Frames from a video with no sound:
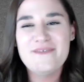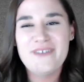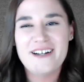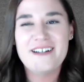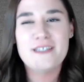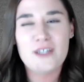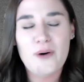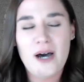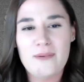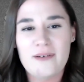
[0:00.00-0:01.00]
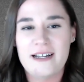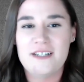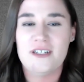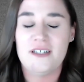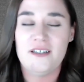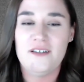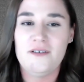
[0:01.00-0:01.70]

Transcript: it's a very slow operation.